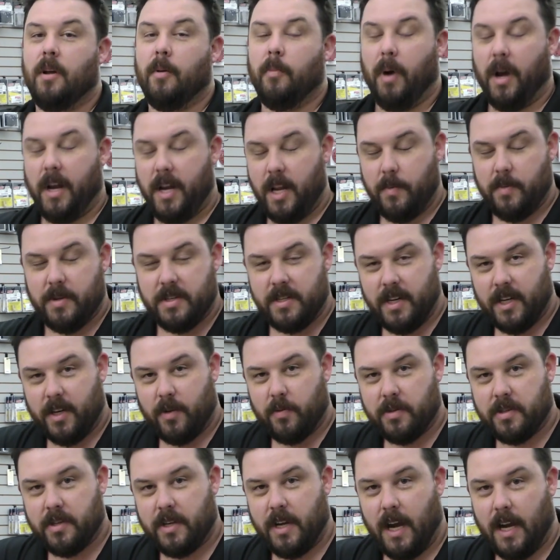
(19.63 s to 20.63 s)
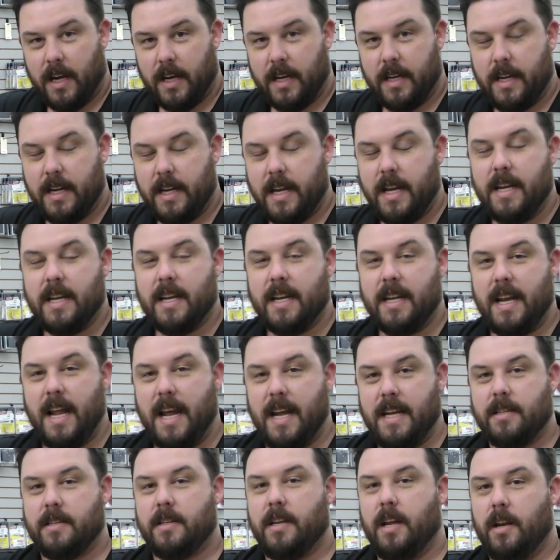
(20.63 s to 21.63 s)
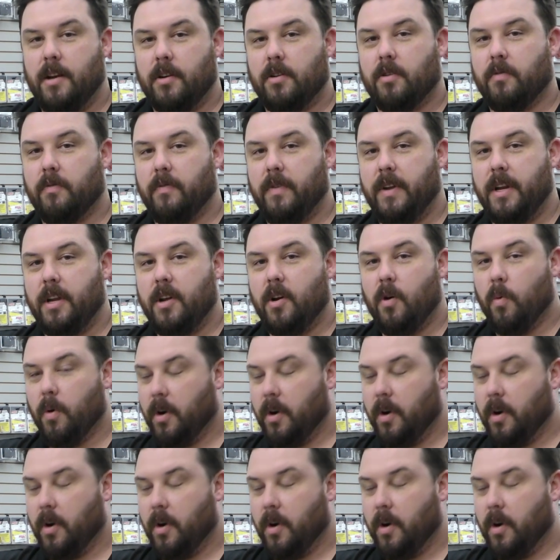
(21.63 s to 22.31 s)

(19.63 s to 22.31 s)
My name is Nick with Scoggin-Dickey. Today's technical video,